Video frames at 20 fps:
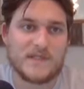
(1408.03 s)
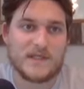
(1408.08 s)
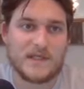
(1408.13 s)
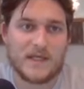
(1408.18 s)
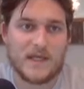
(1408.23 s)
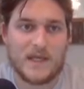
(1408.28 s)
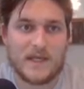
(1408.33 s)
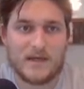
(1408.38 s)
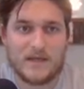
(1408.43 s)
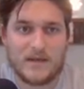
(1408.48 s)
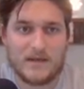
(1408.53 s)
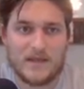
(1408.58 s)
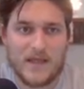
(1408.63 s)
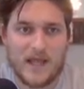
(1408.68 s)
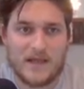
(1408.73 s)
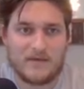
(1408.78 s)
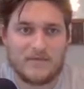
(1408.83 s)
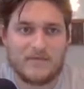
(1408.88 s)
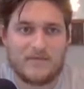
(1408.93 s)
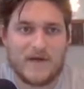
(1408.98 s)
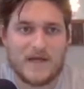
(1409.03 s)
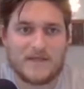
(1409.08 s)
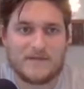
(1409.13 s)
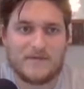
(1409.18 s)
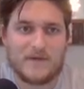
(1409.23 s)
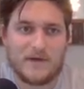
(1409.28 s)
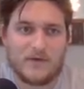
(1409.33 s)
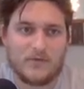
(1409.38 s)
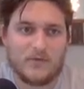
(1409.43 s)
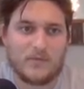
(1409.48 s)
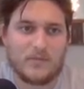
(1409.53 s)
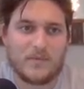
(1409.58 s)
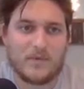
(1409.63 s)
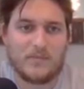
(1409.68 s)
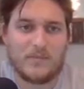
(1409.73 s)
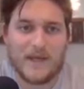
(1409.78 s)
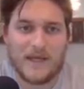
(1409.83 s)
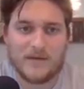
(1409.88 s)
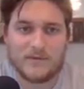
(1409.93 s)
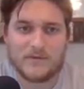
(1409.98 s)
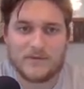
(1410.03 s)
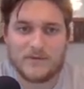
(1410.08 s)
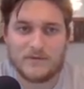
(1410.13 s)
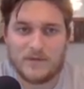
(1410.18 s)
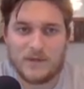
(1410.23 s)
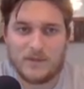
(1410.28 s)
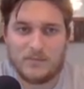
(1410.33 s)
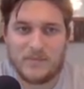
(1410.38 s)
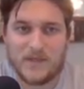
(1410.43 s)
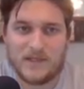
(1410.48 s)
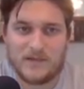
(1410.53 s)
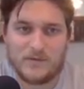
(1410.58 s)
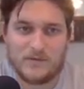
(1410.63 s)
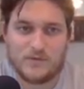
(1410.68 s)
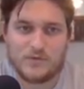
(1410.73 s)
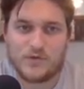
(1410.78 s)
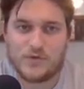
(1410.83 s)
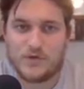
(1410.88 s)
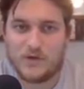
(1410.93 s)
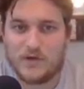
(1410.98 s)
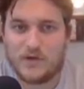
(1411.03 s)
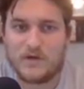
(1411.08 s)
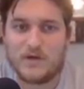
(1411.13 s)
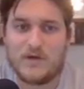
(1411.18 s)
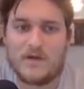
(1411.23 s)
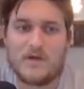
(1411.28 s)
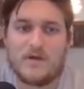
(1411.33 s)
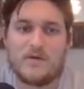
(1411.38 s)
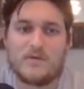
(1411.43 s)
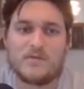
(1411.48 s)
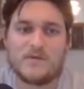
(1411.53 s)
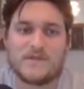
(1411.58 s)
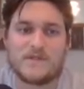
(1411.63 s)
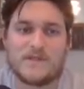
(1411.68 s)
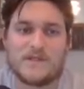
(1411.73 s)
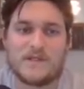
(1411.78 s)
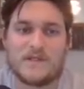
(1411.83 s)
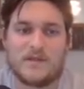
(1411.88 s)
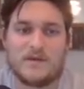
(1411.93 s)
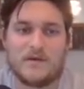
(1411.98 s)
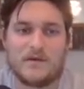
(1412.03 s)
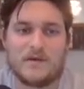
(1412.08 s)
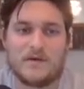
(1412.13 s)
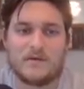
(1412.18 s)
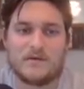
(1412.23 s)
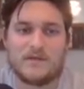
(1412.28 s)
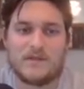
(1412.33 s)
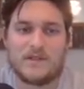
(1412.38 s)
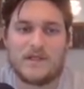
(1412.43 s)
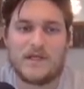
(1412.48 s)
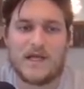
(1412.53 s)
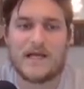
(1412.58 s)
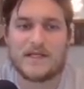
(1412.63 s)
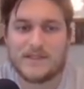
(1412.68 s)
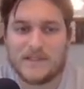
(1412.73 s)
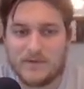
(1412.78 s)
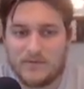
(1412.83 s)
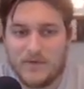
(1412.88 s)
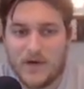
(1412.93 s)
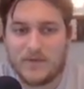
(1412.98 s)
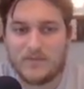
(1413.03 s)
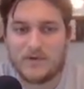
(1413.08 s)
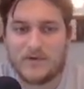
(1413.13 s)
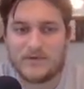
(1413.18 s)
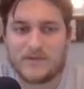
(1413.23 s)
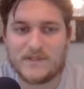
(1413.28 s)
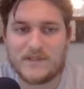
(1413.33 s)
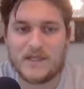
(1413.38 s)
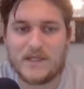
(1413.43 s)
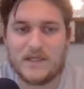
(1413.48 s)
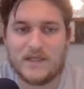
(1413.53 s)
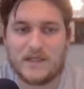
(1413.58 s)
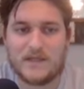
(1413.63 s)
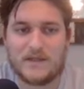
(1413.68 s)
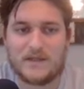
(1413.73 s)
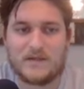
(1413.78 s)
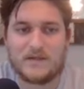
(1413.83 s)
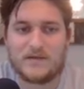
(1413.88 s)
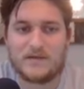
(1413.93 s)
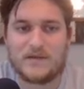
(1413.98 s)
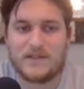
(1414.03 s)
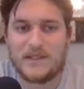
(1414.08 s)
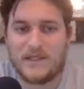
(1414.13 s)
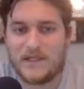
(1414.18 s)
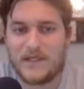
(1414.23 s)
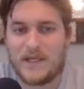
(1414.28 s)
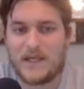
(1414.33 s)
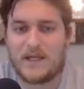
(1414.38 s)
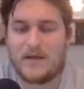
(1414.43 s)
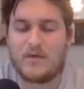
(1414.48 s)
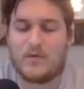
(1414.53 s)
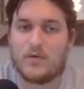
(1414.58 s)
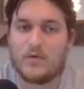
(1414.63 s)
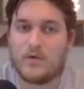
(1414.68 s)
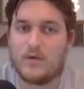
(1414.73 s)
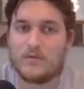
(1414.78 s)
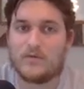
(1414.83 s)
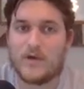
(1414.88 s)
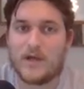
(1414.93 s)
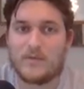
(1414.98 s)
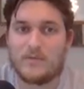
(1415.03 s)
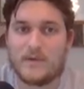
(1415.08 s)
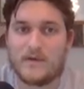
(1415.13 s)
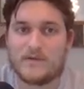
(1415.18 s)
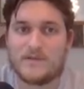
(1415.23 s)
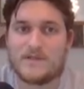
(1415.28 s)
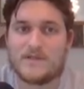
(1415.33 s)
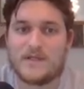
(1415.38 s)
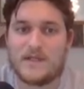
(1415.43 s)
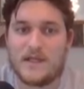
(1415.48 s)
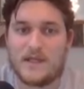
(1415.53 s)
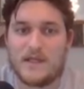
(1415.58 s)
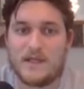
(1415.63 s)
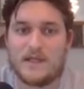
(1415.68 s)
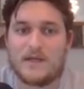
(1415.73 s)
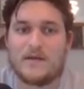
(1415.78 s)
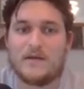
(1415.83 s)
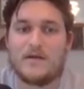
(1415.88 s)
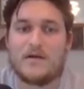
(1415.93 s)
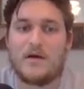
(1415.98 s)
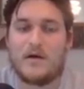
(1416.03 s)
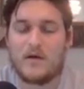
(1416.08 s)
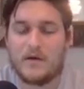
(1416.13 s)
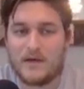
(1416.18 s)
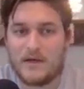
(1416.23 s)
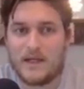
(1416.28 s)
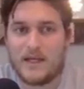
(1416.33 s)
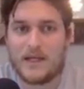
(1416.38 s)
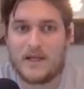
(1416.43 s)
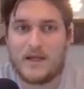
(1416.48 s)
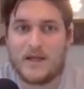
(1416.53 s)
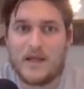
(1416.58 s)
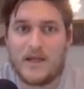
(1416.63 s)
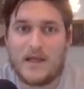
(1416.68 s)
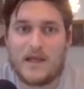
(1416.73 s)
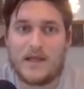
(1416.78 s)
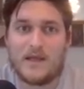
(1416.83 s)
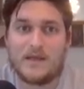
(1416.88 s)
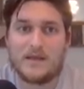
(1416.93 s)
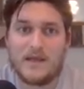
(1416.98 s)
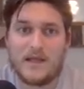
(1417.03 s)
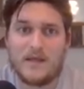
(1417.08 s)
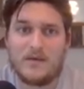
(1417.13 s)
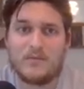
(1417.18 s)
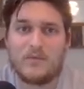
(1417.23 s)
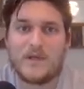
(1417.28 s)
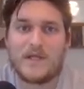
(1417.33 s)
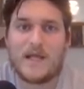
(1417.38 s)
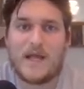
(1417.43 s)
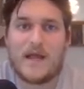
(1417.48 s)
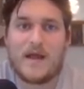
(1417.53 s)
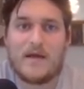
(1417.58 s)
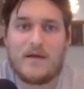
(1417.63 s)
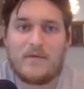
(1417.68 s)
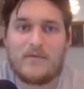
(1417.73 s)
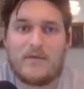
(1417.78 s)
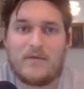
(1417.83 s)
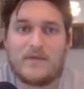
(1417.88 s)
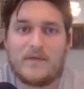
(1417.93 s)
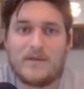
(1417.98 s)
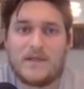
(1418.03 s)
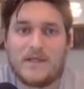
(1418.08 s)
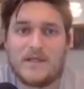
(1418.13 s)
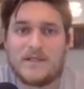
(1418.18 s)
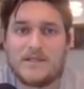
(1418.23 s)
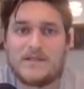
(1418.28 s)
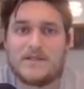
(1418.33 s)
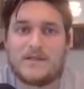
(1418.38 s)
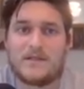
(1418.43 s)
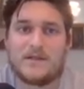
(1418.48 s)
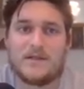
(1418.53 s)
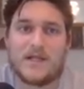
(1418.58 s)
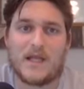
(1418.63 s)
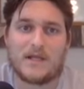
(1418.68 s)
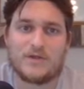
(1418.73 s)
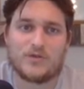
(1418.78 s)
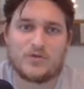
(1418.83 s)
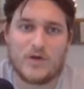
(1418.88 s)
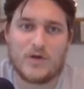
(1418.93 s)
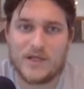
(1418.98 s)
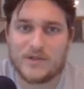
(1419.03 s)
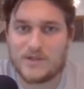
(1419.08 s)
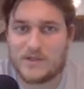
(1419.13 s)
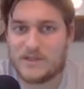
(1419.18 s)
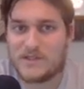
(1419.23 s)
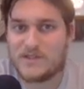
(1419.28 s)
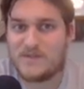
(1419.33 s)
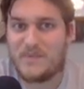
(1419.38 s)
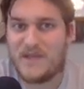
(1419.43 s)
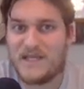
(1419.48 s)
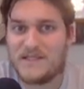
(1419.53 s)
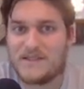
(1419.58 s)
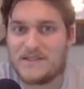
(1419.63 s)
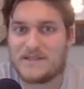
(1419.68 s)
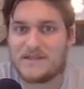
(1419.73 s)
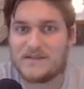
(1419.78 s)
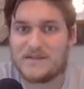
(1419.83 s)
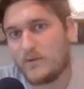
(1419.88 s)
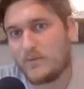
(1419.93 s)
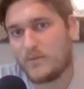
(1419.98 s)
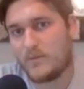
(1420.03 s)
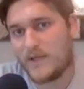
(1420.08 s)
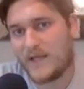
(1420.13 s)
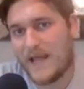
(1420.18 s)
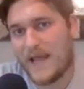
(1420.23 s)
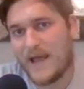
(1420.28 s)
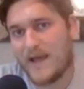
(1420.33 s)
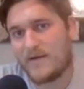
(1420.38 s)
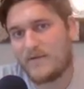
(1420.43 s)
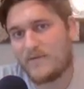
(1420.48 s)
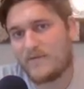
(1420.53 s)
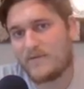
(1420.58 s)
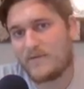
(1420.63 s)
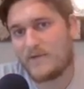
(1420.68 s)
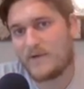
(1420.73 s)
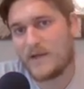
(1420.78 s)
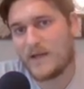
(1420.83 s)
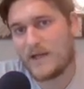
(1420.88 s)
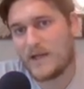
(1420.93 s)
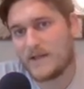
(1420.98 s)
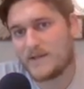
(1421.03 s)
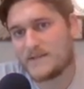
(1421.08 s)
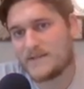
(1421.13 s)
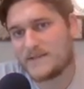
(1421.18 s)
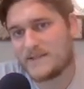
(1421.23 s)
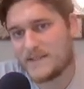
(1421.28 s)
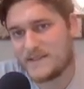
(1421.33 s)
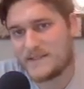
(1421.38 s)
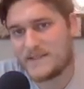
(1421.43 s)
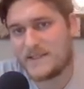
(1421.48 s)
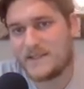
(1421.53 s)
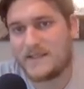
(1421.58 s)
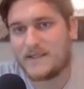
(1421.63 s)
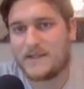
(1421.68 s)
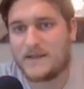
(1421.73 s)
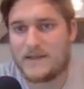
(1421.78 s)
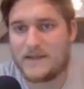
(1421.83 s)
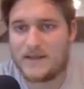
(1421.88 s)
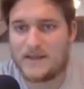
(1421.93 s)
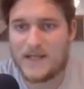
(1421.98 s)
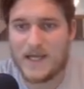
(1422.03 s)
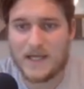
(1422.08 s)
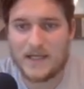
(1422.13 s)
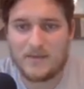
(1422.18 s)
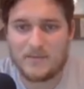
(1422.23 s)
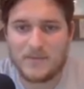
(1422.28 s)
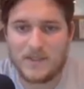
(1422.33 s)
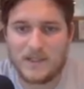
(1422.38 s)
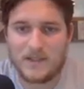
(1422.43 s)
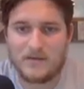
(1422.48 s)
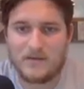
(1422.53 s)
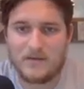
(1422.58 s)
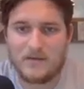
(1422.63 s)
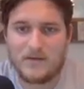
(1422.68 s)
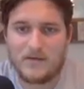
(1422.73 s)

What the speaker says: again that phosphate group bound to the pentose sugar, which is either deoxyribose in DNA or ribose in RNA. And then we have these nitrogenous bases. We have cysteine, thymine,